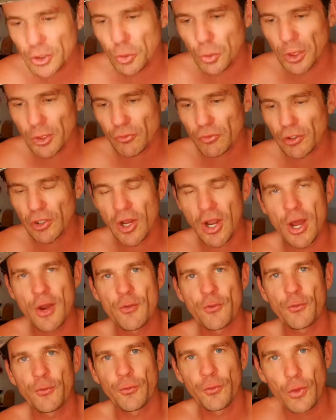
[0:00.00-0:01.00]
want to rely on
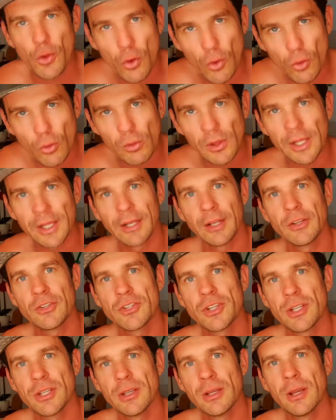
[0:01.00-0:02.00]
fuel
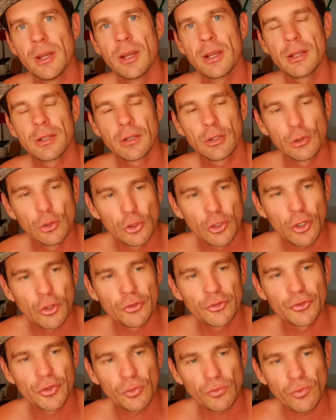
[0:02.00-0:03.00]
energy,
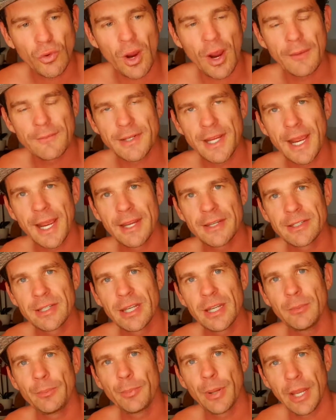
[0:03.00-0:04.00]
glucose-derived
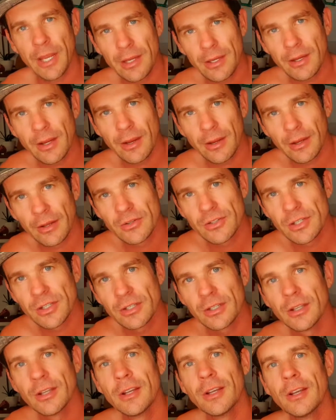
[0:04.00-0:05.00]
ATP
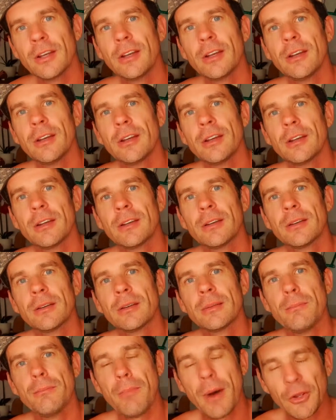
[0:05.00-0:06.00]
energy,
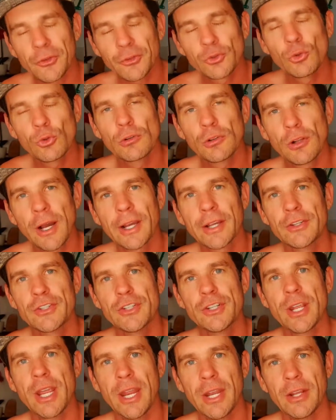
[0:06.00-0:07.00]
muscle
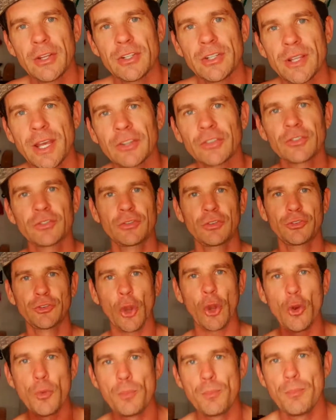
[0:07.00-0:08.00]
glycogen energy. That's
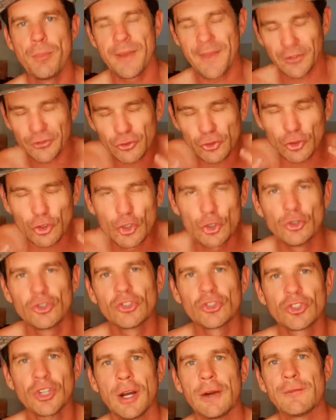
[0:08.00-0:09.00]
dopamine. That's the good
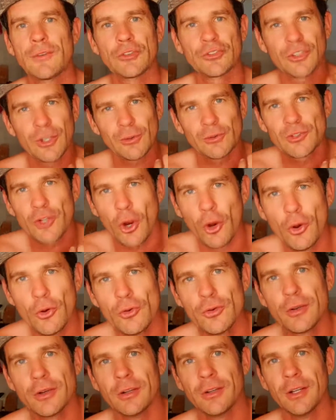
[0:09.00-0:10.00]
stuff, the
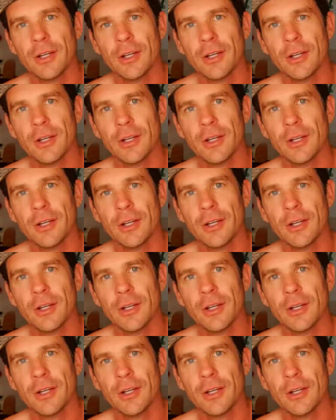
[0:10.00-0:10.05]
serotonin.